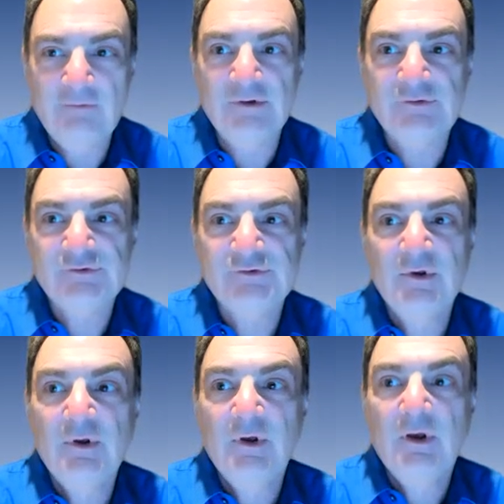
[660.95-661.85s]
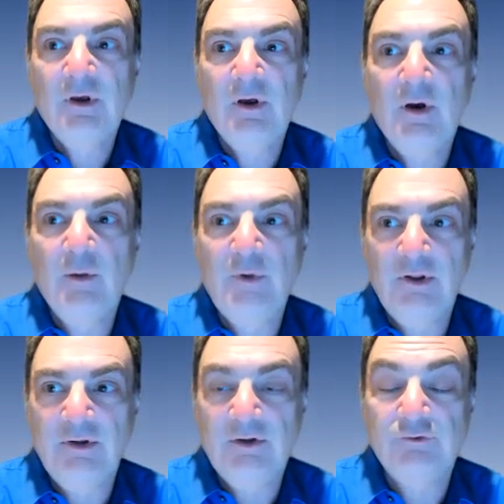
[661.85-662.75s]
this
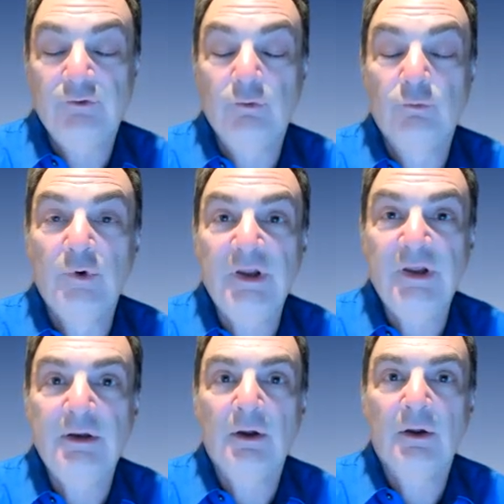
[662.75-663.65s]
ability to read